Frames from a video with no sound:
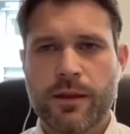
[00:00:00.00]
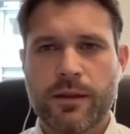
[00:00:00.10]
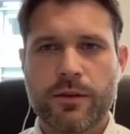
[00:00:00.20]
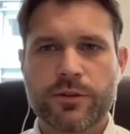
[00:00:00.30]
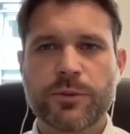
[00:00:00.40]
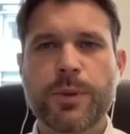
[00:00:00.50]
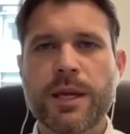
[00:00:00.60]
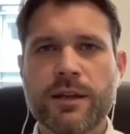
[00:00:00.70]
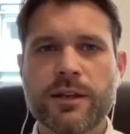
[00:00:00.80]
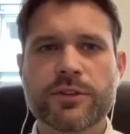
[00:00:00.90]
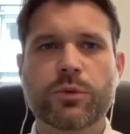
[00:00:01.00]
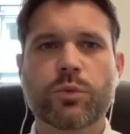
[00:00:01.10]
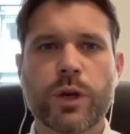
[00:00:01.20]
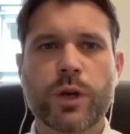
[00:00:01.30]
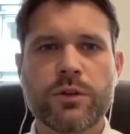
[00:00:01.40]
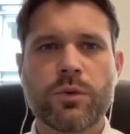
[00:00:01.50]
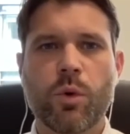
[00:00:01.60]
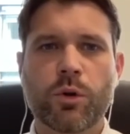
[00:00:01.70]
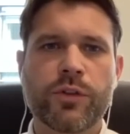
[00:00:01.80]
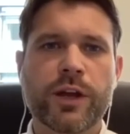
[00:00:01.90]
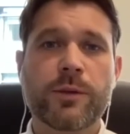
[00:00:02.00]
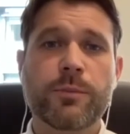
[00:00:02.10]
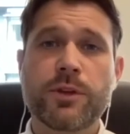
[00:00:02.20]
Now, a subpoena is a written order that can be